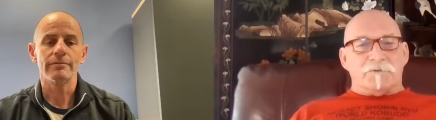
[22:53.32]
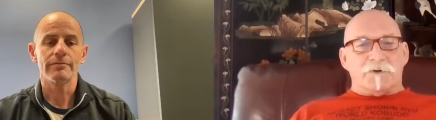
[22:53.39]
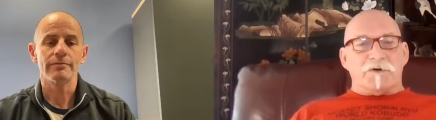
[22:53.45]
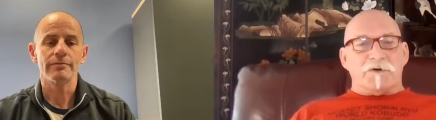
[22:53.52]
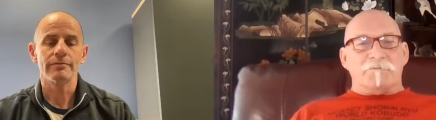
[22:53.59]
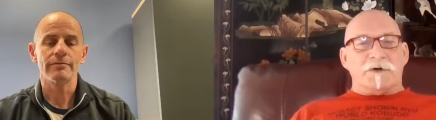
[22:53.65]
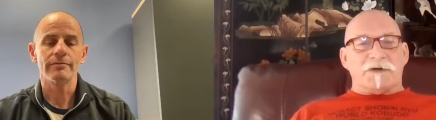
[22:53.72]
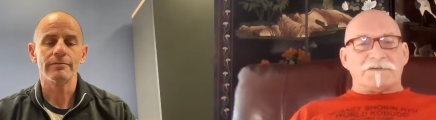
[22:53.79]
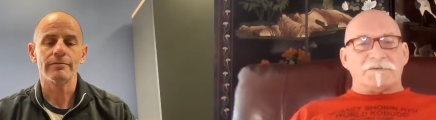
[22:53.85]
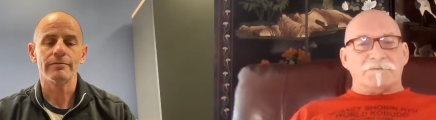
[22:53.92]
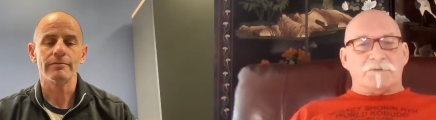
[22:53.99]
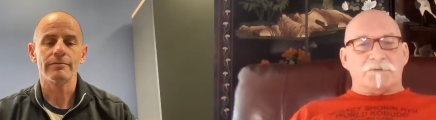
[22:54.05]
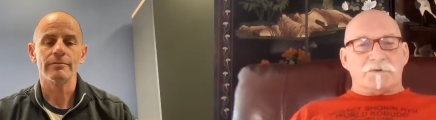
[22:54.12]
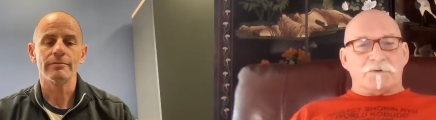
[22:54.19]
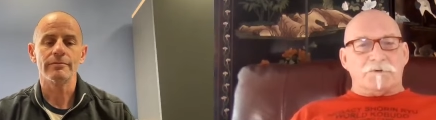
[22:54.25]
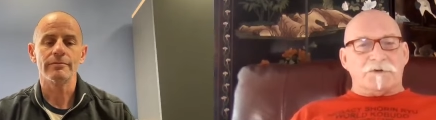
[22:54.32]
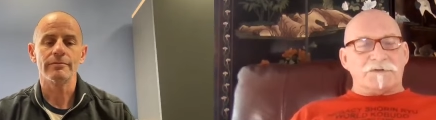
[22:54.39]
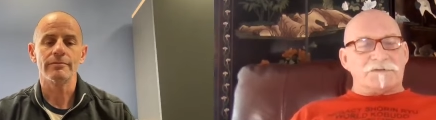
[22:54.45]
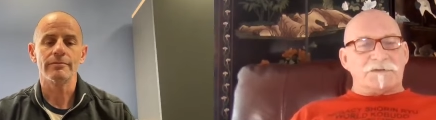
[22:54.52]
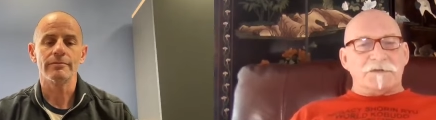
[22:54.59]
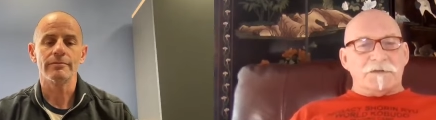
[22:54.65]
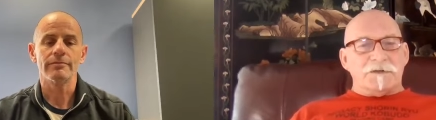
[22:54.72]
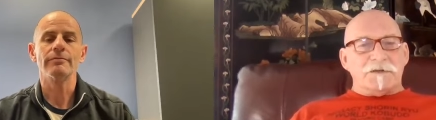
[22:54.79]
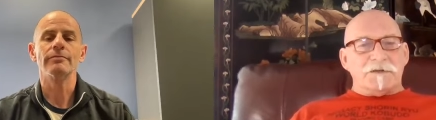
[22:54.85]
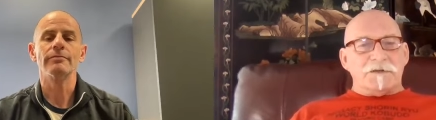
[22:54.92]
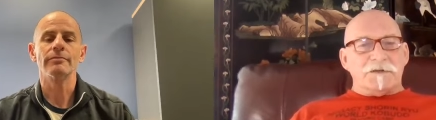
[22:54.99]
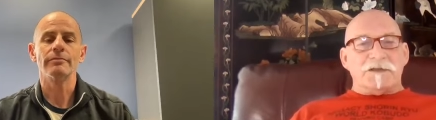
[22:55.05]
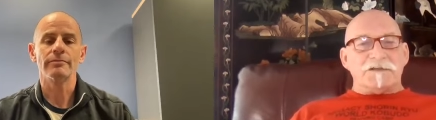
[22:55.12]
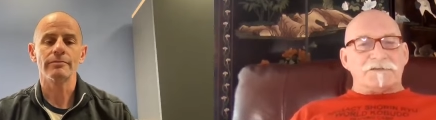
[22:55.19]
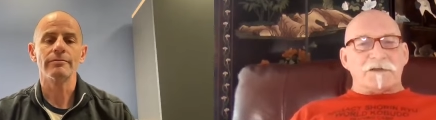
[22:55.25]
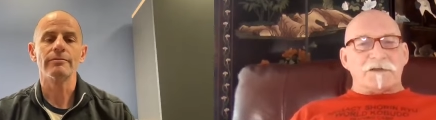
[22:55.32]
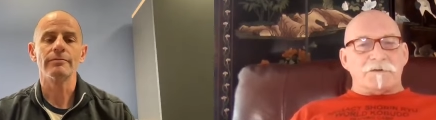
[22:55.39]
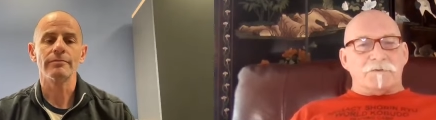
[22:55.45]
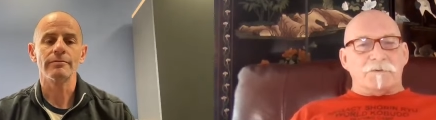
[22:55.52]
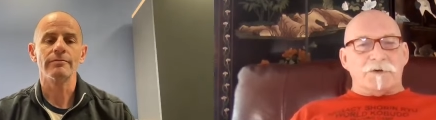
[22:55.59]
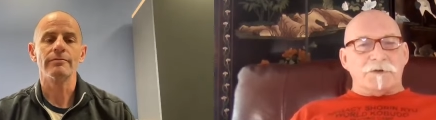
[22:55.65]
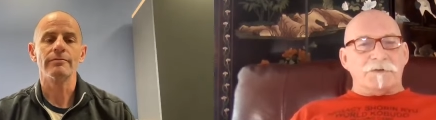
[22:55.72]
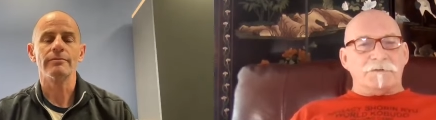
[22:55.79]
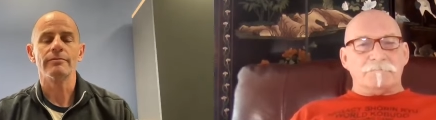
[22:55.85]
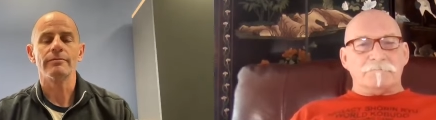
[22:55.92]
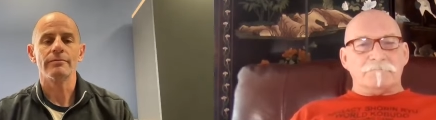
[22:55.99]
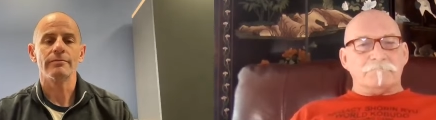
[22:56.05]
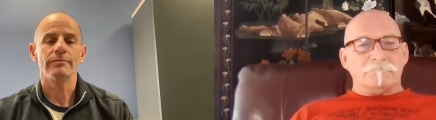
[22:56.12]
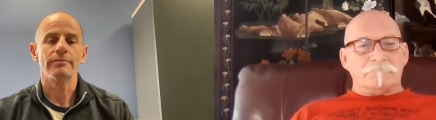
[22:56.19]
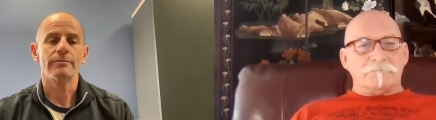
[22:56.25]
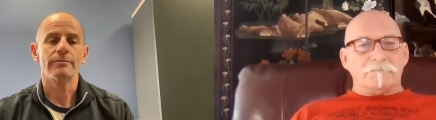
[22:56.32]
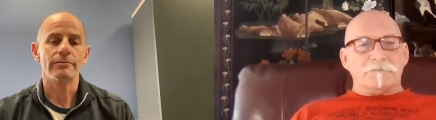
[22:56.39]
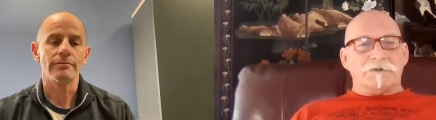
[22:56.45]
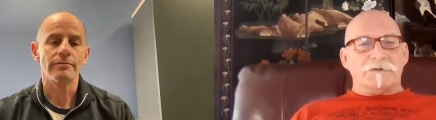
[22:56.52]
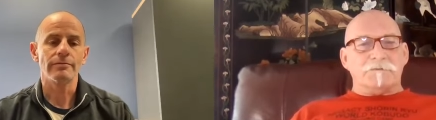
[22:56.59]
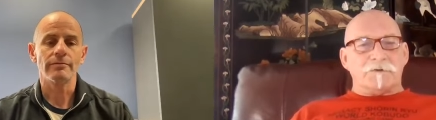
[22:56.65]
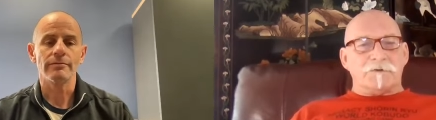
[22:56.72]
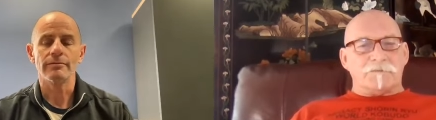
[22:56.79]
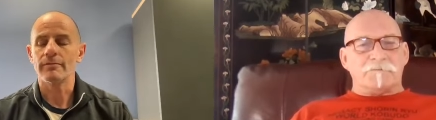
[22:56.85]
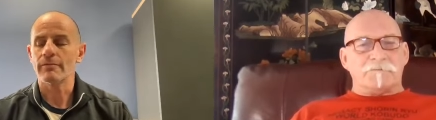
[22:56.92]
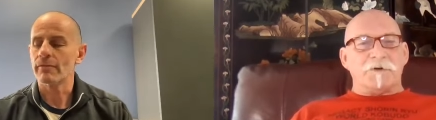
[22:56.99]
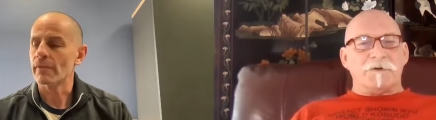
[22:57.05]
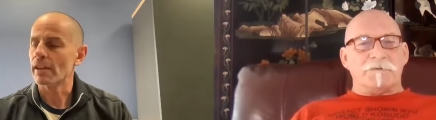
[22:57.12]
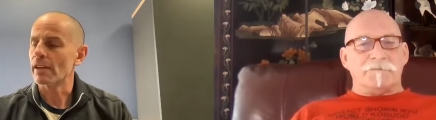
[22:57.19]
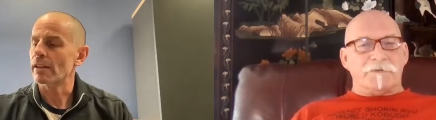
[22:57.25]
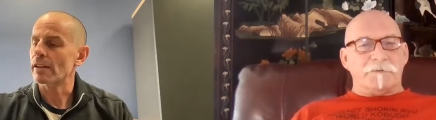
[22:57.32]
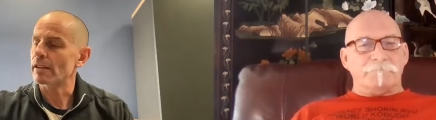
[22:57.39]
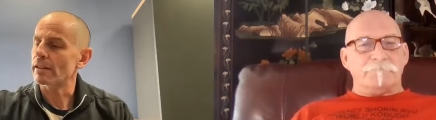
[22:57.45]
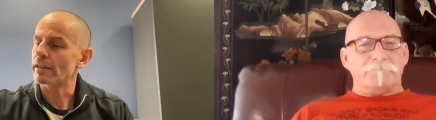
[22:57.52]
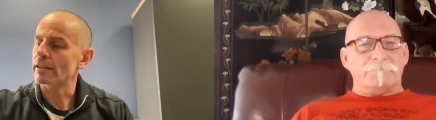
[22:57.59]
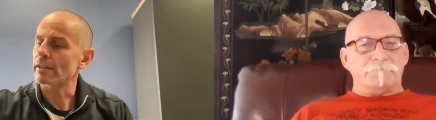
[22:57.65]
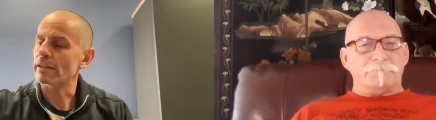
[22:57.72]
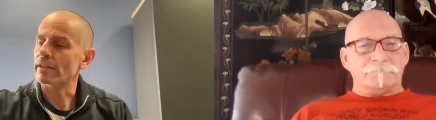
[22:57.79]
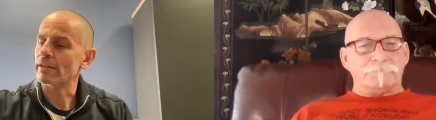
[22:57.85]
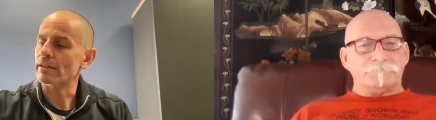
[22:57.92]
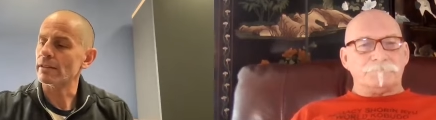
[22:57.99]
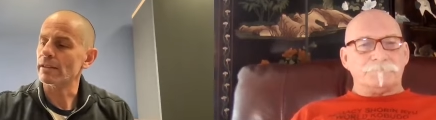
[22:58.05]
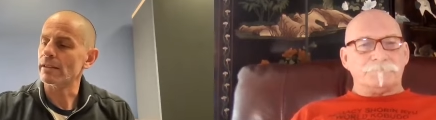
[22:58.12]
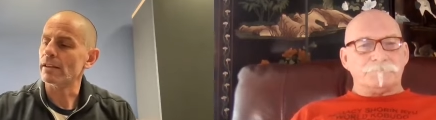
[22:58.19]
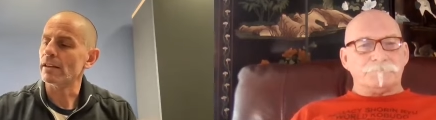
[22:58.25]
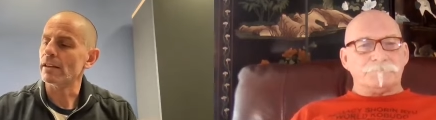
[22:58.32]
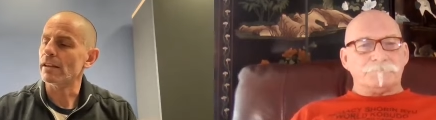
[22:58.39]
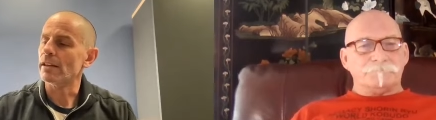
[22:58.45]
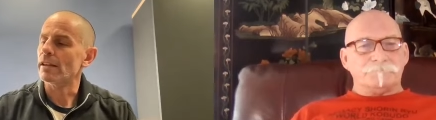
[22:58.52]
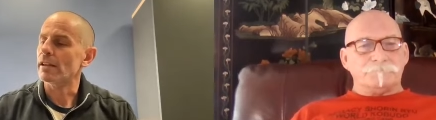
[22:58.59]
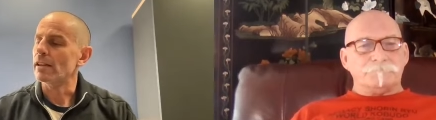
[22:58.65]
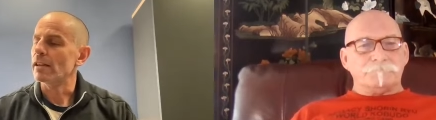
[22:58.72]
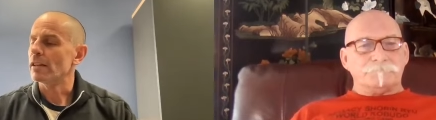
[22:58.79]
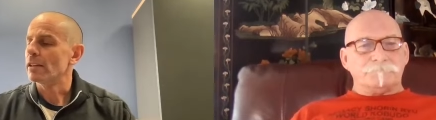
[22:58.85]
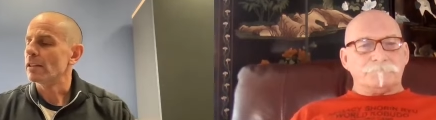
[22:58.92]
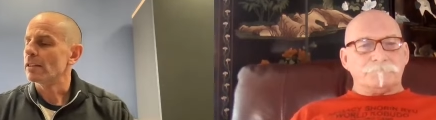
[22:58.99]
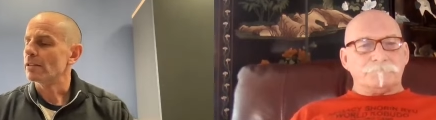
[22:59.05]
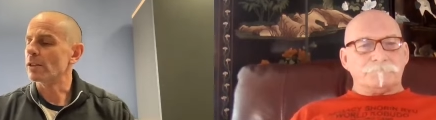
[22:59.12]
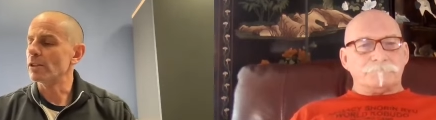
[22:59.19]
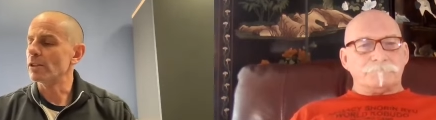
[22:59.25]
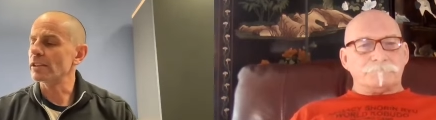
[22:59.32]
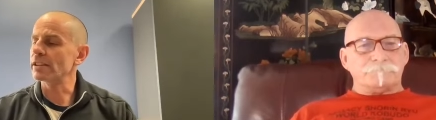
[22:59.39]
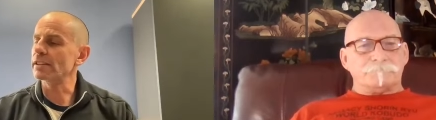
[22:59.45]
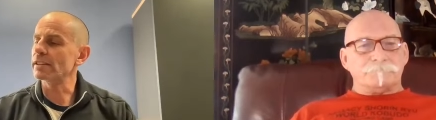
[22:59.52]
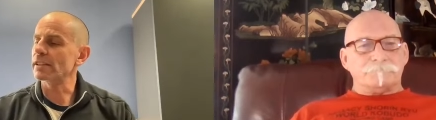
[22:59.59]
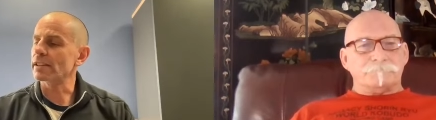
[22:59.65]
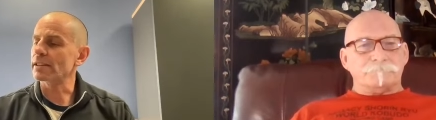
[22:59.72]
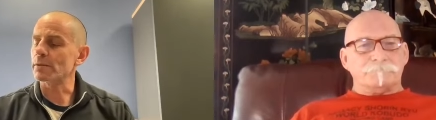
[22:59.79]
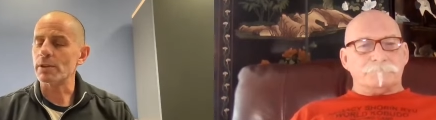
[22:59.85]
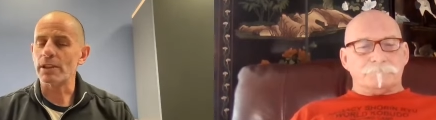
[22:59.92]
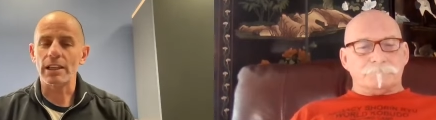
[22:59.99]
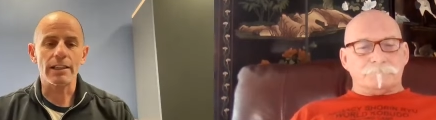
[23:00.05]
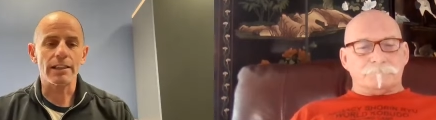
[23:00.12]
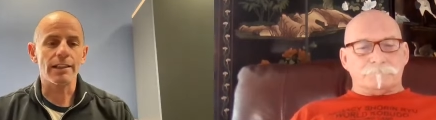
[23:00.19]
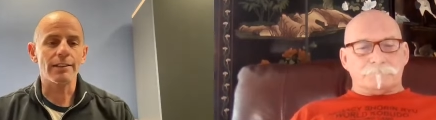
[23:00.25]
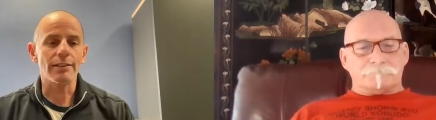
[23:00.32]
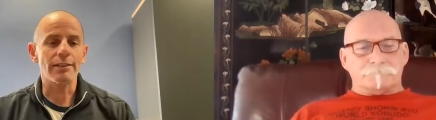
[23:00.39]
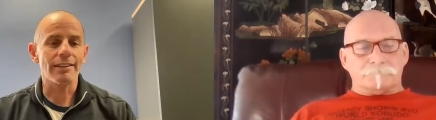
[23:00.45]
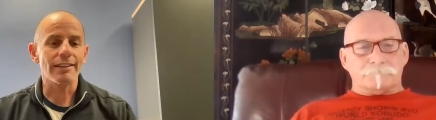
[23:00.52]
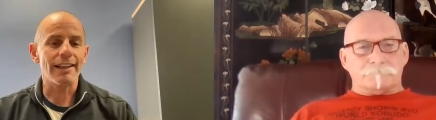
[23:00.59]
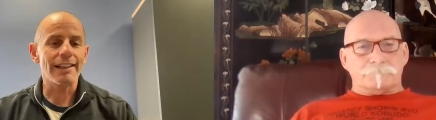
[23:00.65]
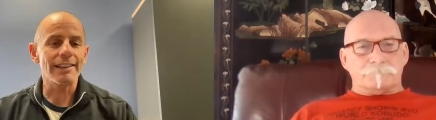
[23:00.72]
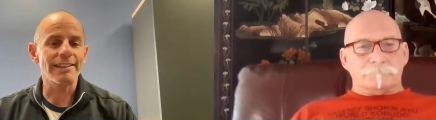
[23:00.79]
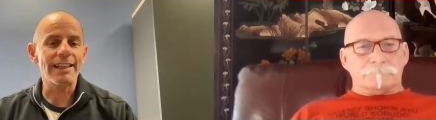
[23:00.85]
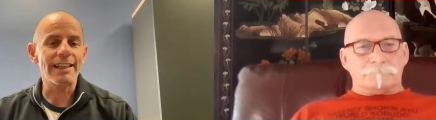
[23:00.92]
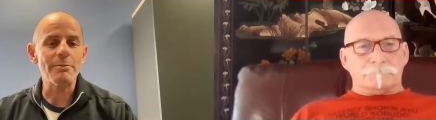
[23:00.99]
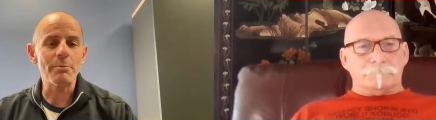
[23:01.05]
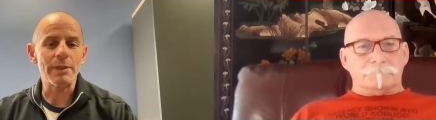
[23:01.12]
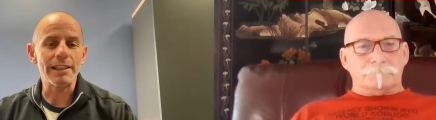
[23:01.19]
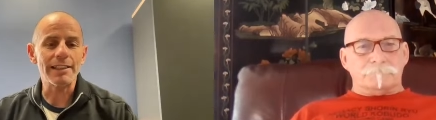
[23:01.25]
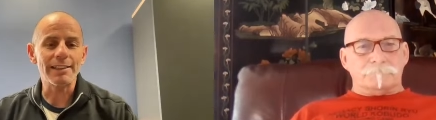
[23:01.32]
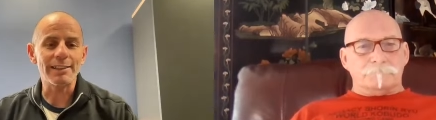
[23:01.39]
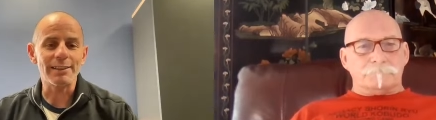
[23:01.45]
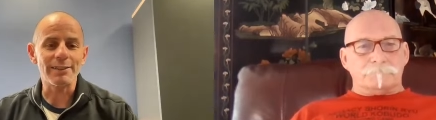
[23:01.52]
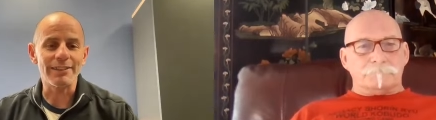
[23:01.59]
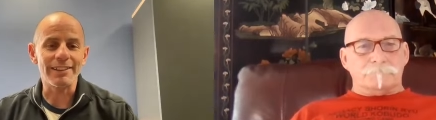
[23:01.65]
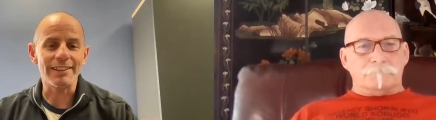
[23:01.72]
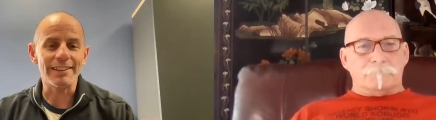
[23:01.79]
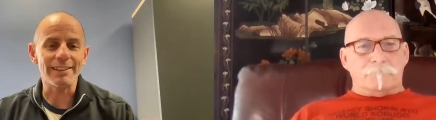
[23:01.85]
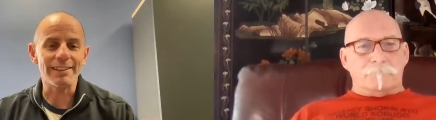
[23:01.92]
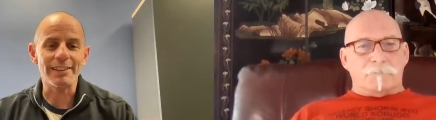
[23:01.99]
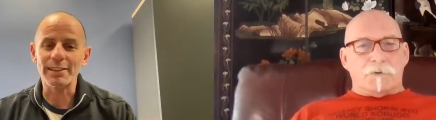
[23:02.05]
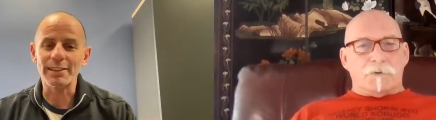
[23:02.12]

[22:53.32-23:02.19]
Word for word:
Speaker 1: aware of Matsumura once, and they stayed away. They were afraid of him.
Speaker 2: So listen, since we're getting down to the last eight minutes of this, the